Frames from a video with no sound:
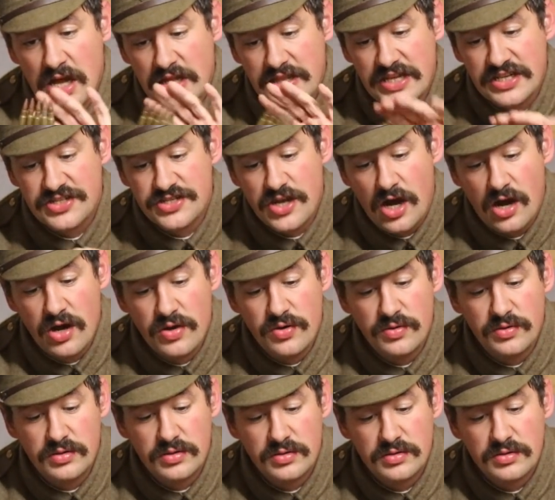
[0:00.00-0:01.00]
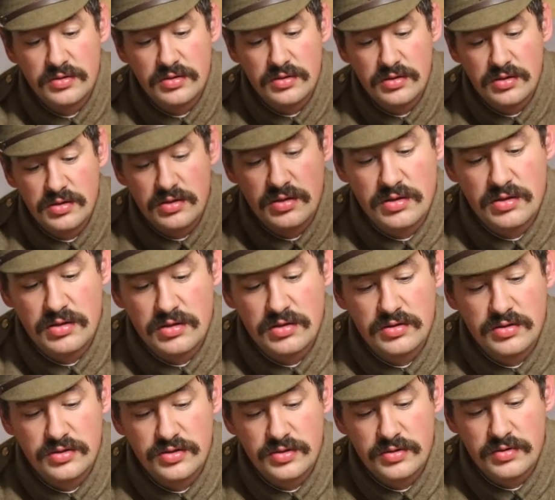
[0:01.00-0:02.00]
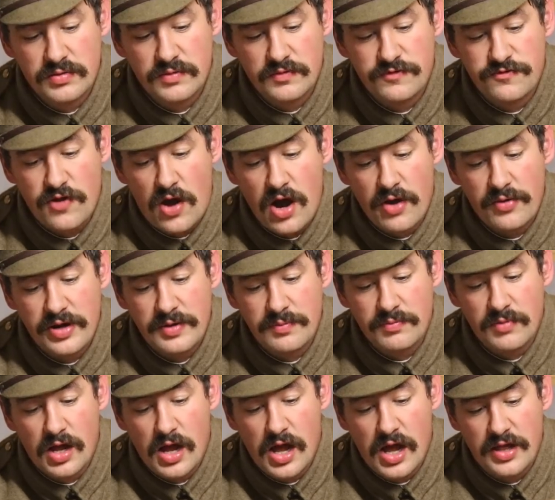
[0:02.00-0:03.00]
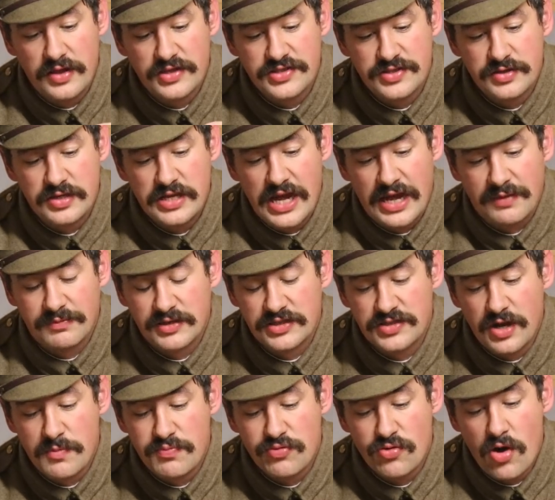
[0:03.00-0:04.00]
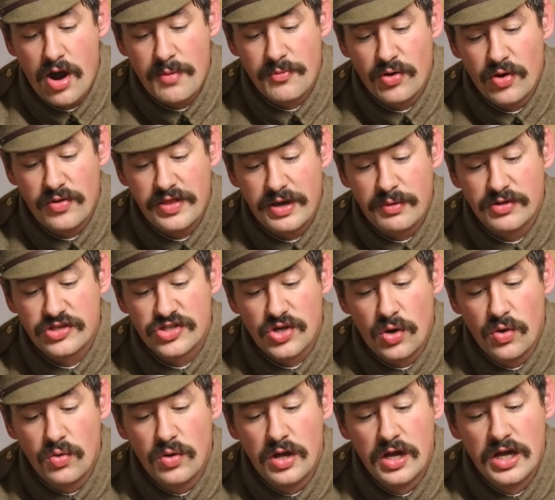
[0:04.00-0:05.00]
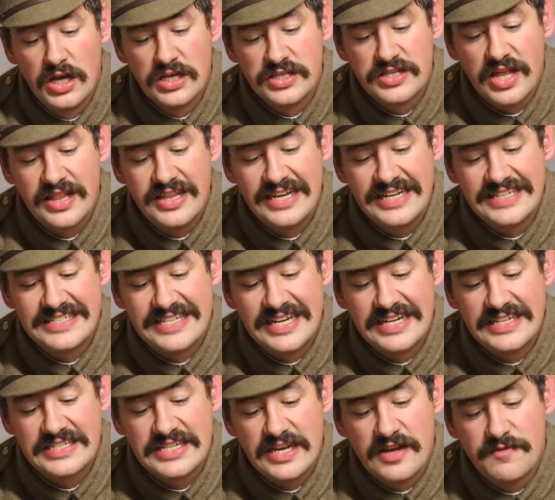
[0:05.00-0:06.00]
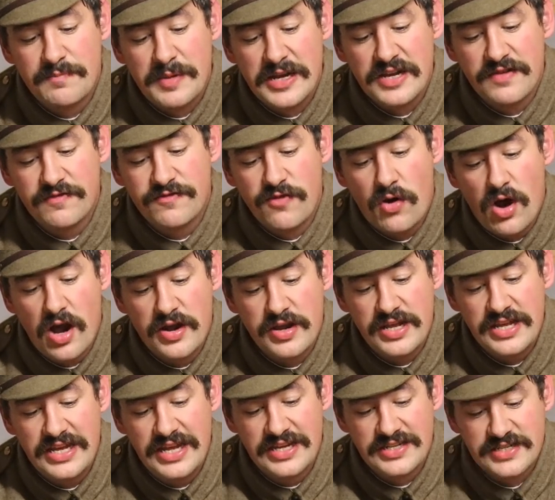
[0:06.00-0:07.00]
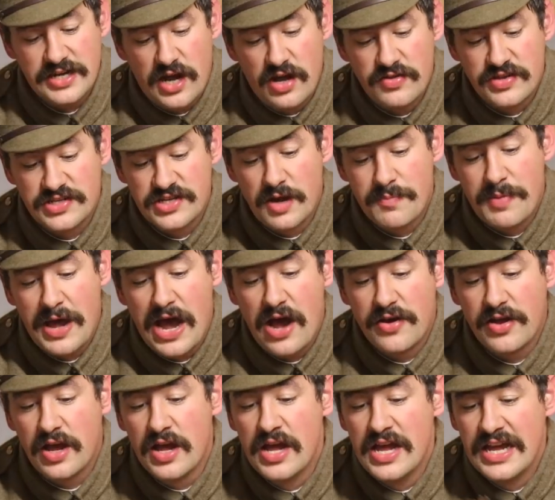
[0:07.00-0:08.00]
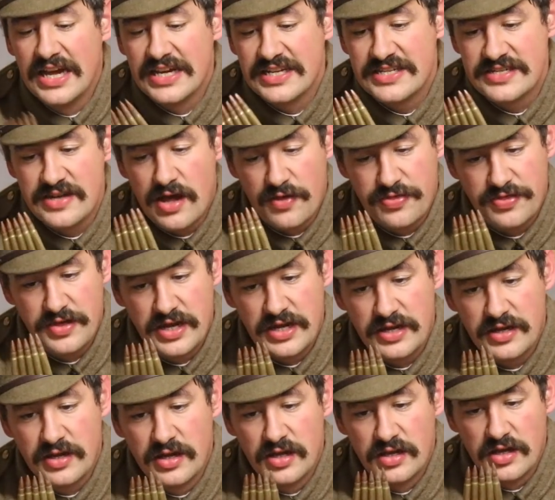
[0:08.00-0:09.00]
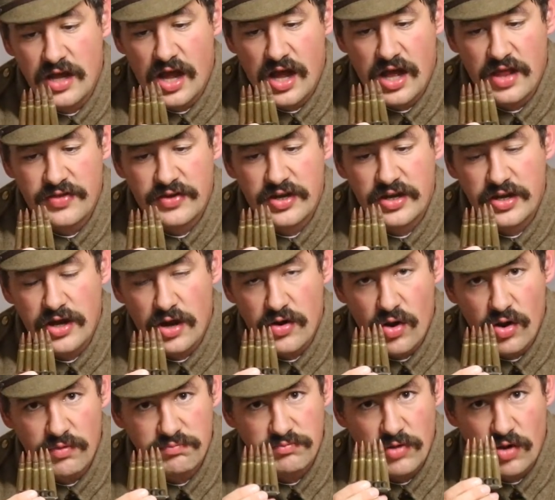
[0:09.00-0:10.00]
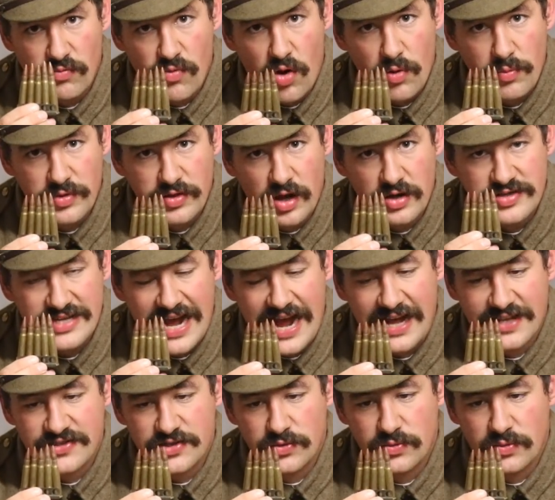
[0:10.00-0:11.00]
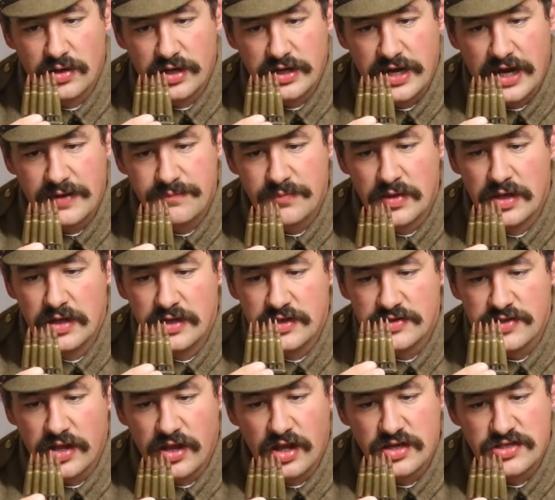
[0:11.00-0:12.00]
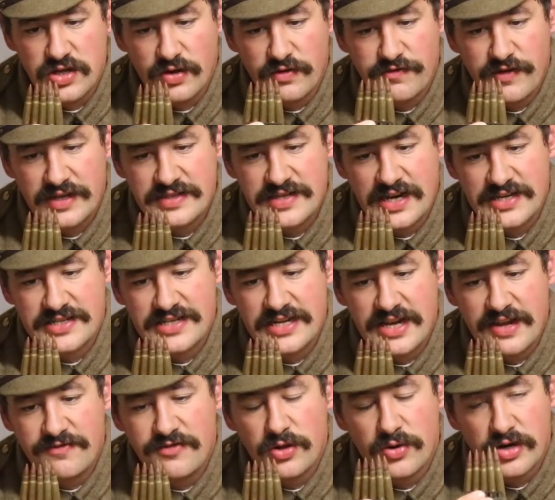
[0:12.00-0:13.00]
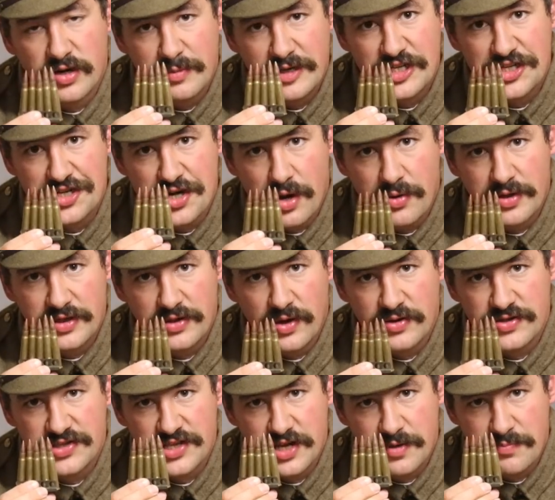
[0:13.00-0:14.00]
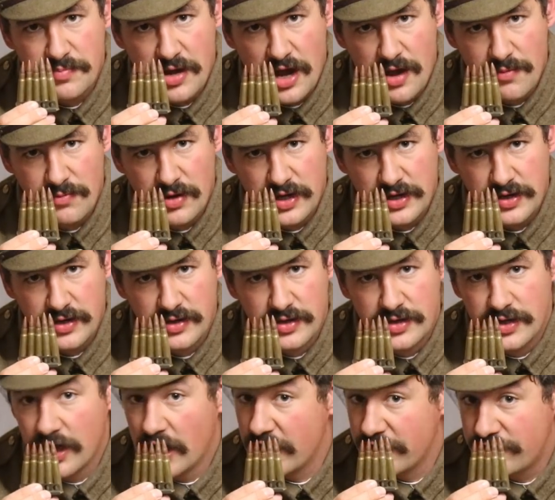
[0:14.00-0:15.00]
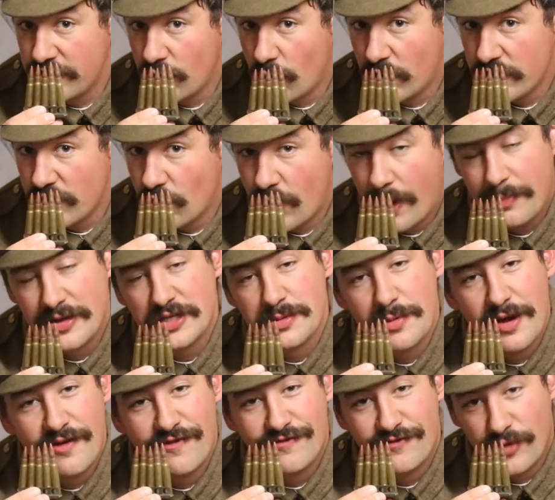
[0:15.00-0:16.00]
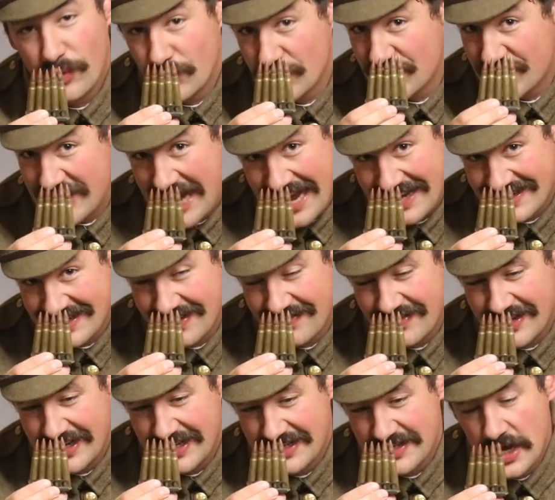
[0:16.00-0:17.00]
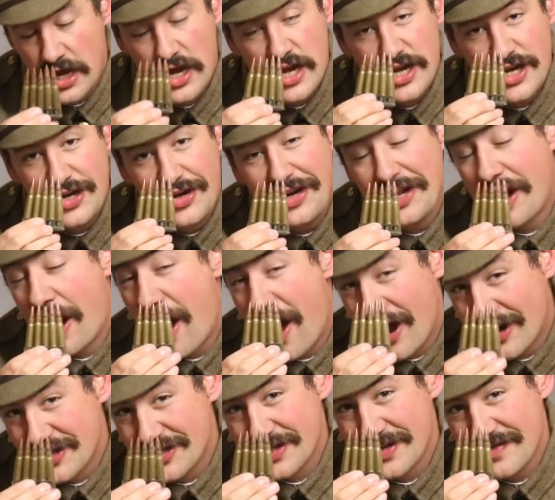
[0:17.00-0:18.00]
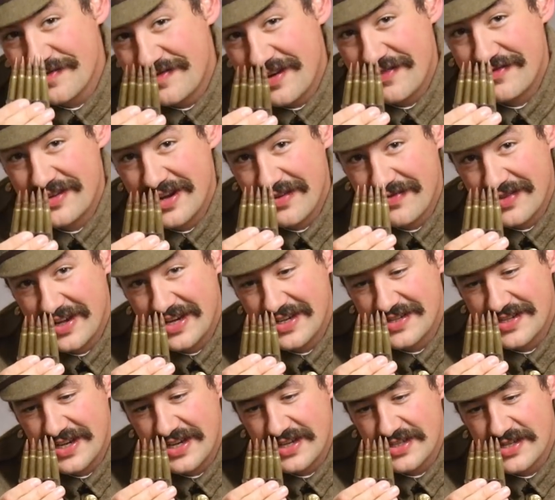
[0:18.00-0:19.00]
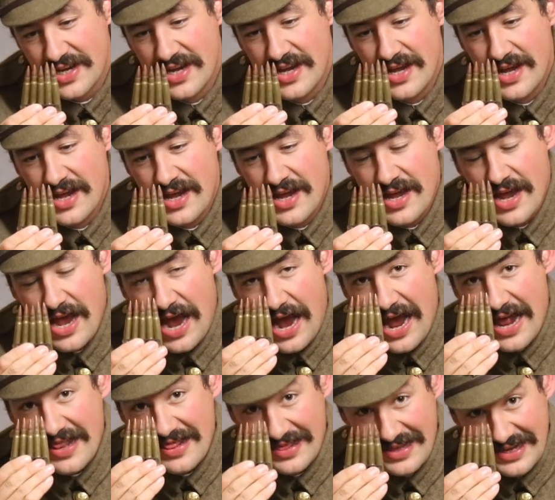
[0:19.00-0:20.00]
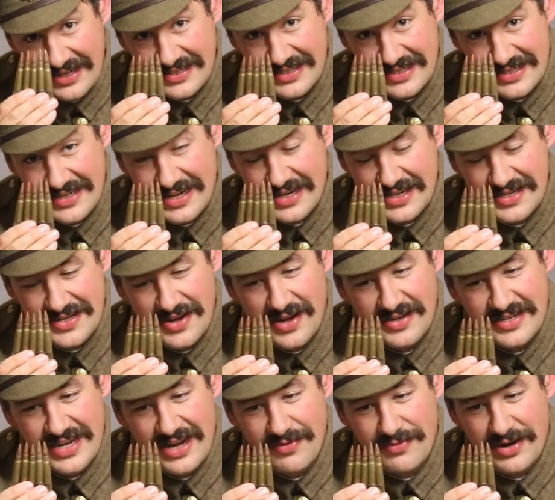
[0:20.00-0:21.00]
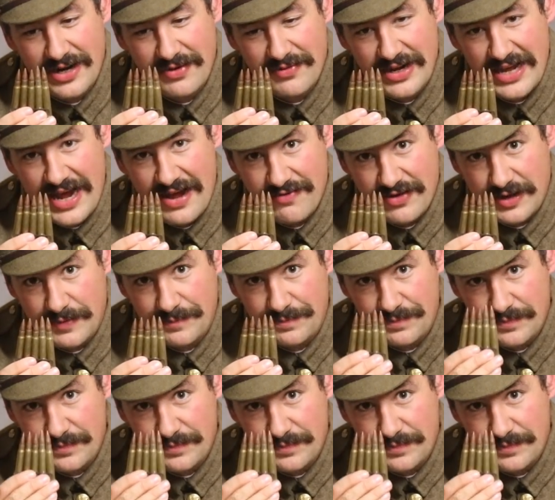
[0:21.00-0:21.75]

There's no firing, there's no primer on there at all. So these things have been fired years ago, there's no powder, there's nothing that can go wrong with those at all, okay? So those look fantastic if you're going to be showing those to the public. And if you want your webbing to be a full set of these, you need 150 of these things, and this is going to start to get really, really heavy.